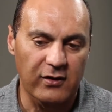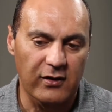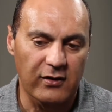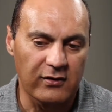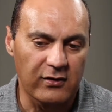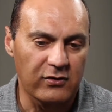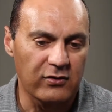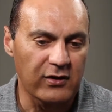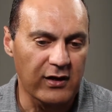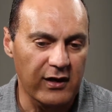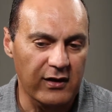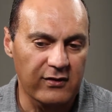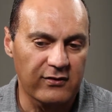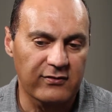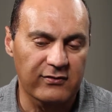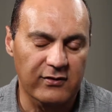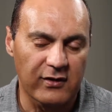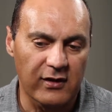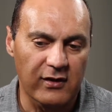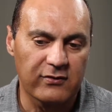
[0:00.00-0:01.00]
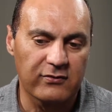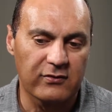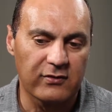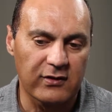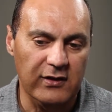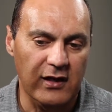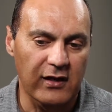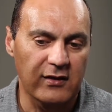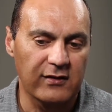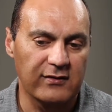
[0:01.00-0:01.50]
in the United States to
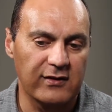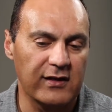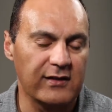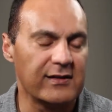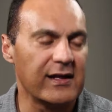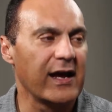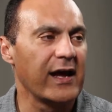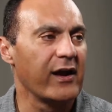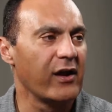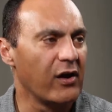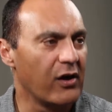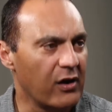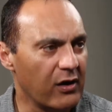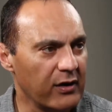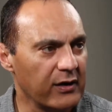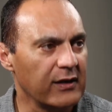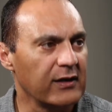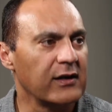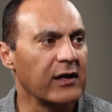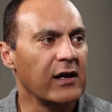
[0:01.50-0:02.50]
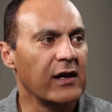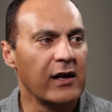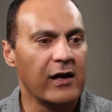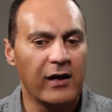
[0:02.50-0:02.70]
kind of take that on.